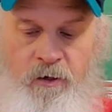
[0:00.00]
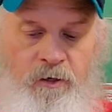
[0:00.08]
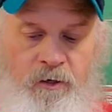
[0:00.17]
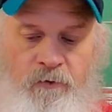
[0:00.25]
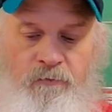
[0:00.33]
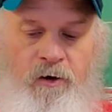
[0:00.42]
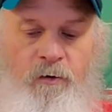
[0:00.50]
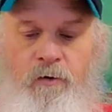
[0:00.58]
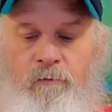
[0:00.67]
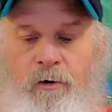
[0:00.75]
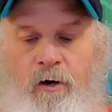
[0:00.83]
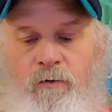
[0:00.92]
You know, if I want
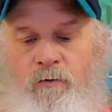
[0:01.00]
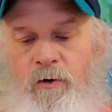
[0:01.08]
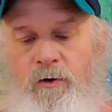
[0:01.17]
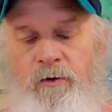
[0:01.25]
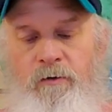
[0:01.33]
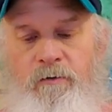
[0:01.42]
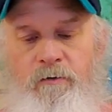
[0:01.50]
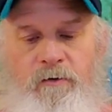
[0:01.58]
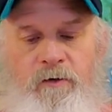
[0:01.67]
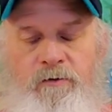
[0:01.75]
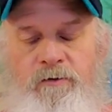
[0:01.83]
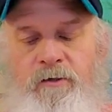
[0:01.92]
to burn one,
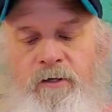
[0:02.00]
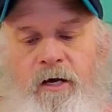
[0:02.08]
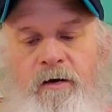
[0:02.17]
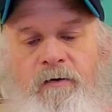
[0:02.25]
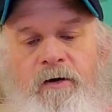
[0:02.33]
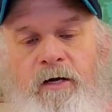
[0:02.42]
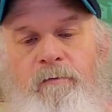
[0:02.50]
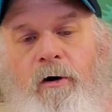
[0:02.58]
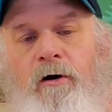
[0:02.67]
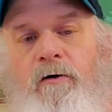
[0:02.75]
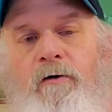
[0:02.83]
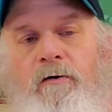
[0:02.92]
this is a KVD
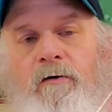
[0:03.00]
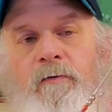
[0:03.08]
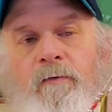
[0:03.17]
burner.